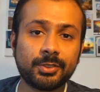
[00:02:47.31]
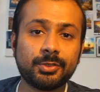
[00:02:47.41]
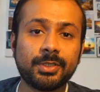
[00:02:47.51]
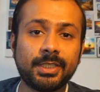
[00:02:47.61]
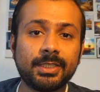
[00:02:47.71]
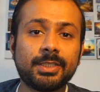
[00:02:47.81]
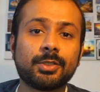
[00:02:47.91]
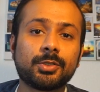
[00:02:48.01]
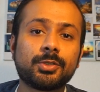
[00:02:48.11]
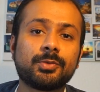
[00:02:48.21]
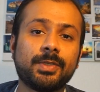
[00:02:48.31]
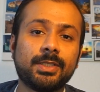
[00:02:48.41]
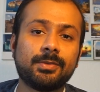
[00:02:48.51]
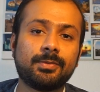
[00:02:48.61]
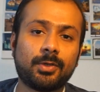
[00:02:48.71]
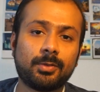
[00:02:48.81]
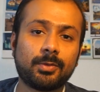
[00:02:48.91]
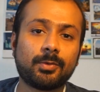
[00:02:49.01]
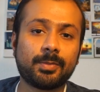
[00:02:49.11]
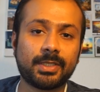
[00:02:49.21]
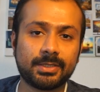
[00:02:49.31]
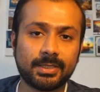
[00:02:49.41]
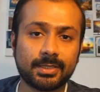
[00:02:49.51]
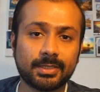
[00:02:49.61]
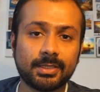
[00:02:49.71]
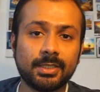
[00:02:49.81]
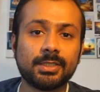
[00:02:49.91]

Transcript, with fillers: you need it in order to fill the form of application letter.